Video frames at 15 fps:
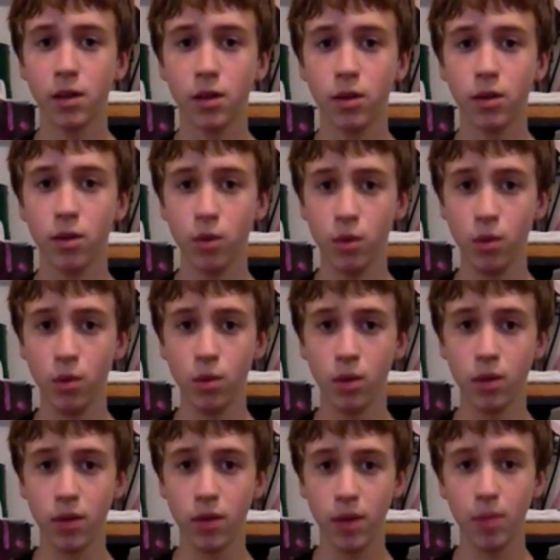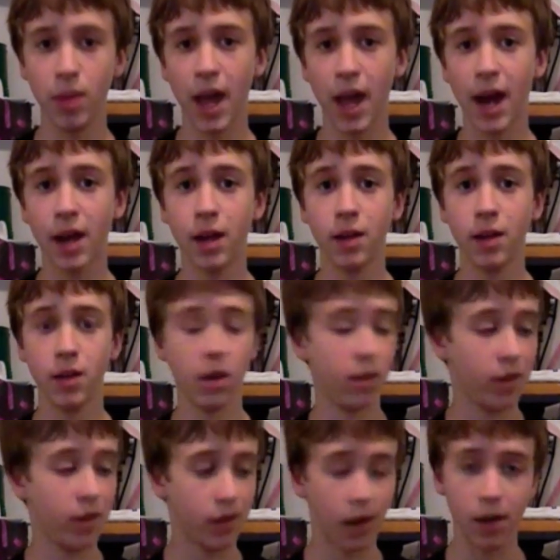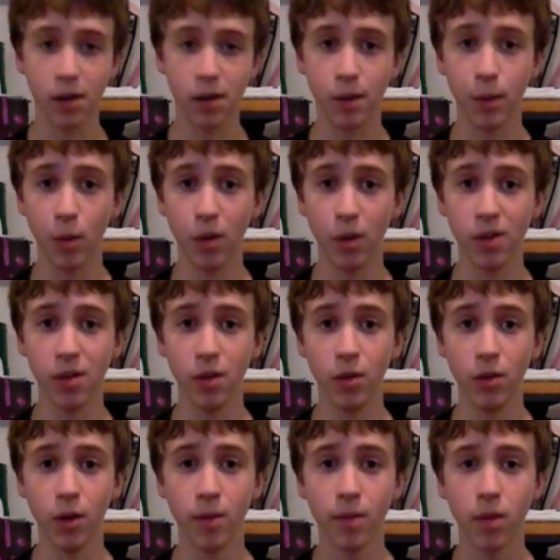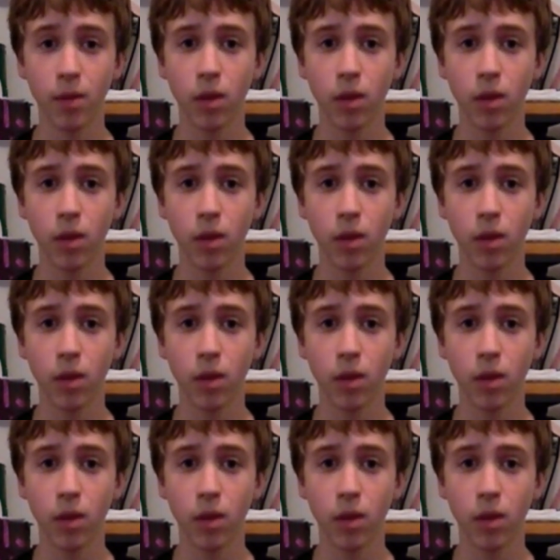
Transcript: to the black, and the other side is going to be more silver.